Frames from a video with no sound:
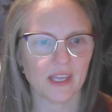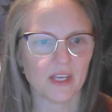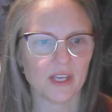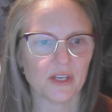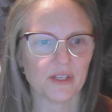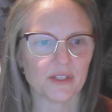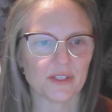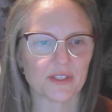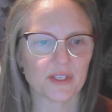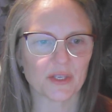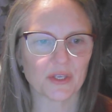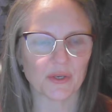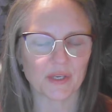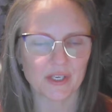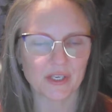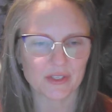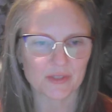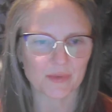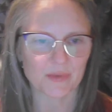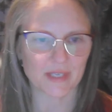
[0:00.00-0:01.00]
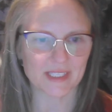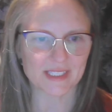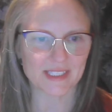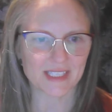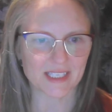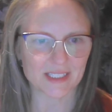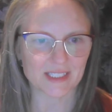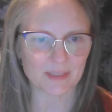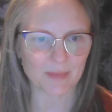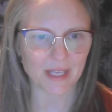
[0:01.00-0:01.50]
So here's what it
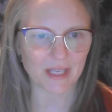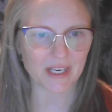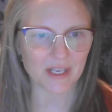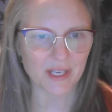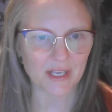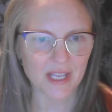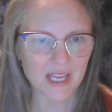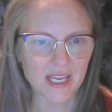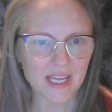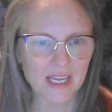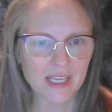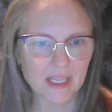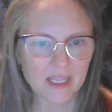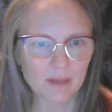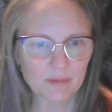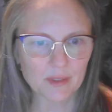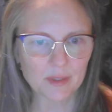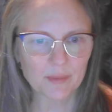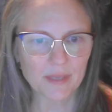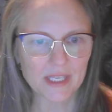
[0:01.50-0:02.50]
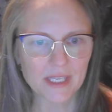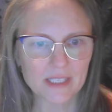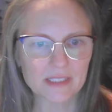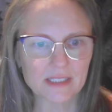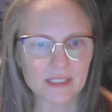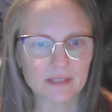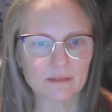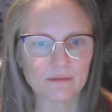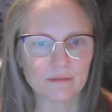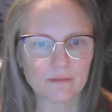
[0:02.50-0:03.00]
says about it.
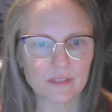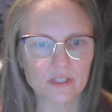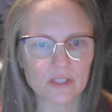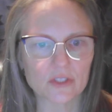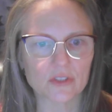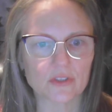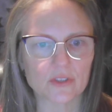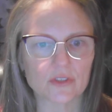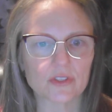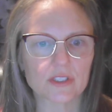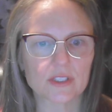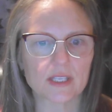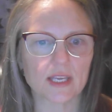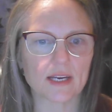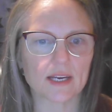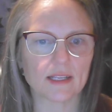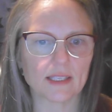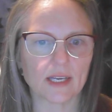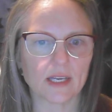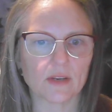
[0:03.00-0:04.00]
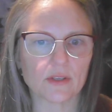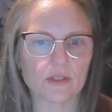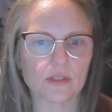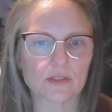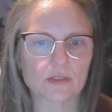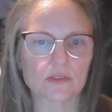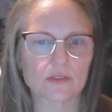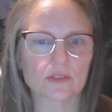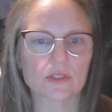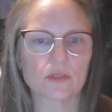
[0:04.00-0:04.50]
Implement features that allow
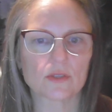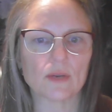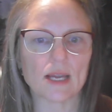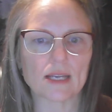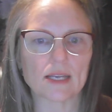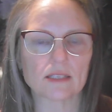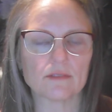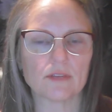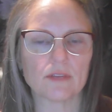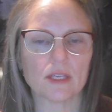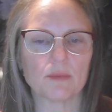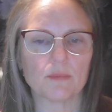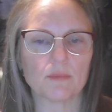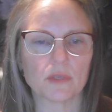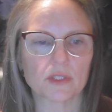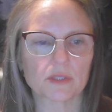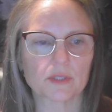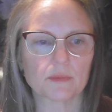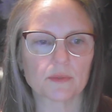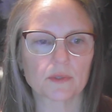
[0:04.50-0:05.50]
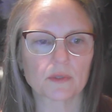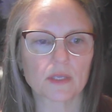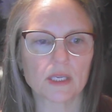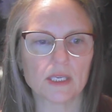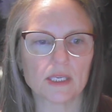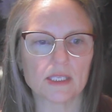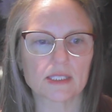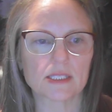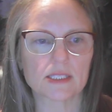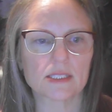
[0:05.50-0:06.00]
users to activate multiple
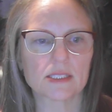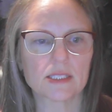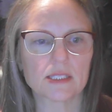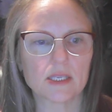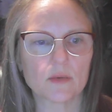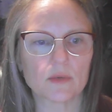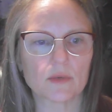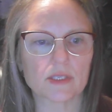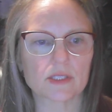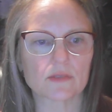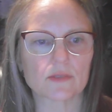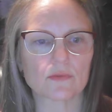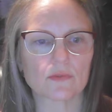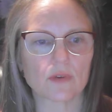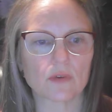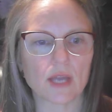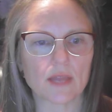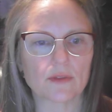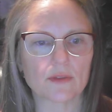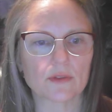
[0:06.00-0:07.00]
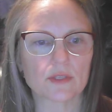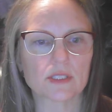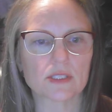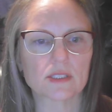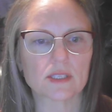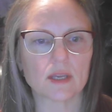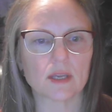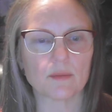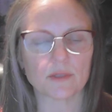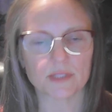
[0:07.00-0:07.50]
keys in sequence rather than
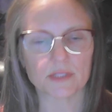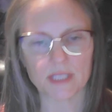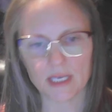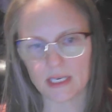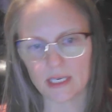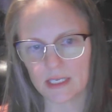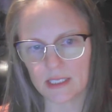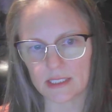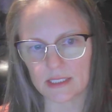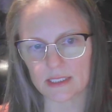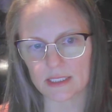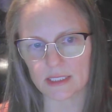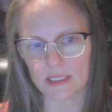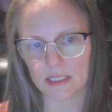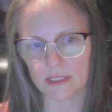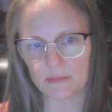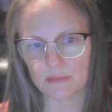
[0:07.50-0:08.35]
simultaneously,